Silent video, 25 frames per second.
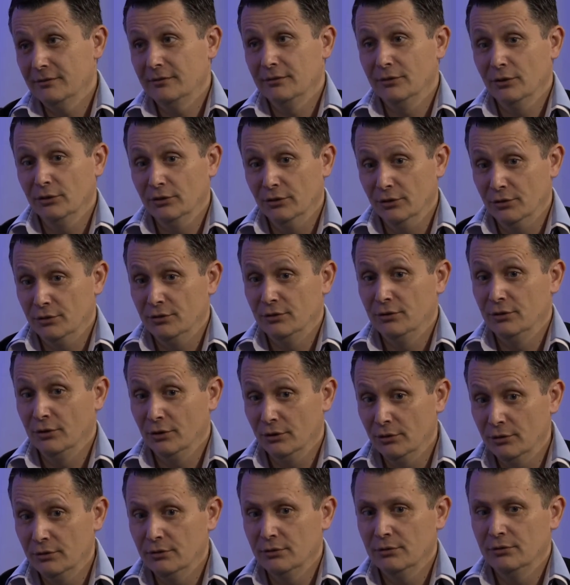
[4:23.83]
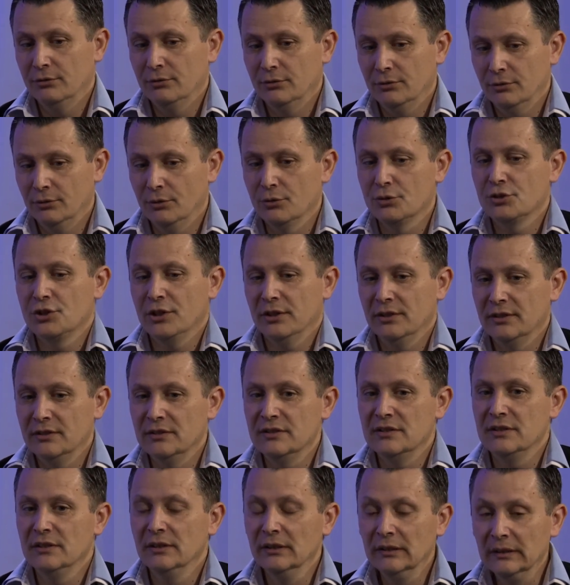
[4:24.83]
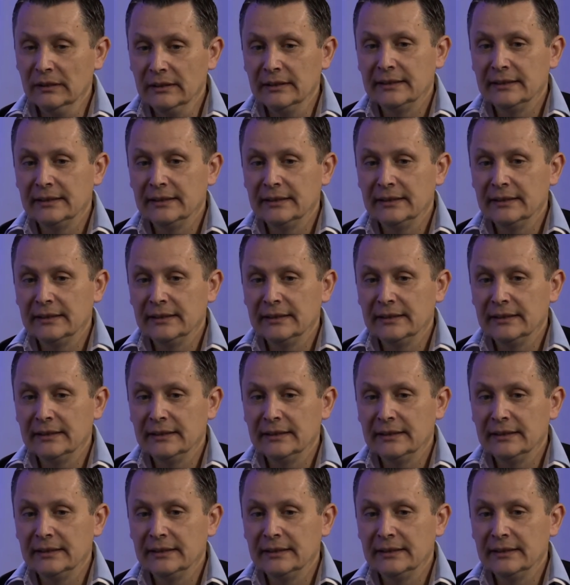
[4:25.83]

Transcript: non-Gaussianity.